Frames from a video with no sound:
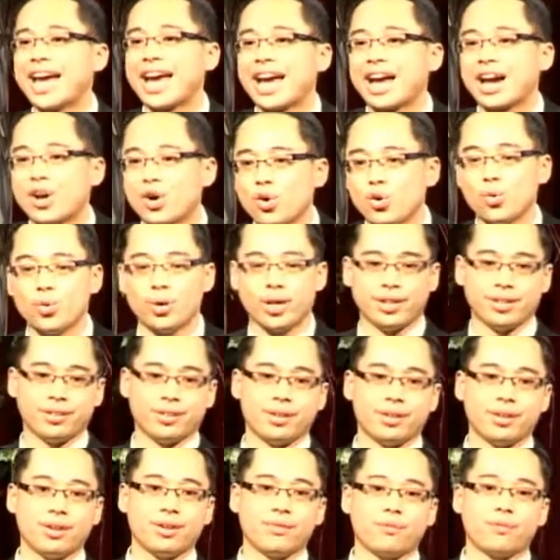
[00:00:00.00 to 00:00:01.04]
heroin
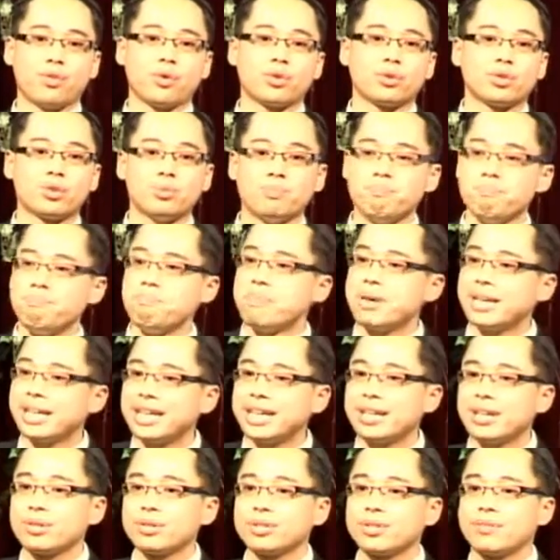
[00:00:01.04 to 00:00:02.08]
for
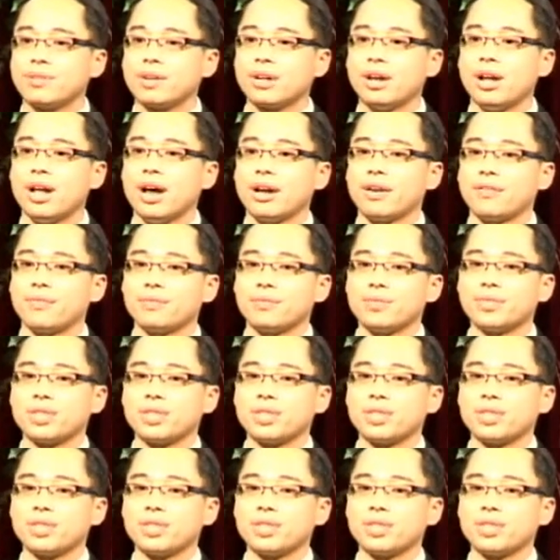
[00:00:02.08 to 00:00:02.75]
many years of their life,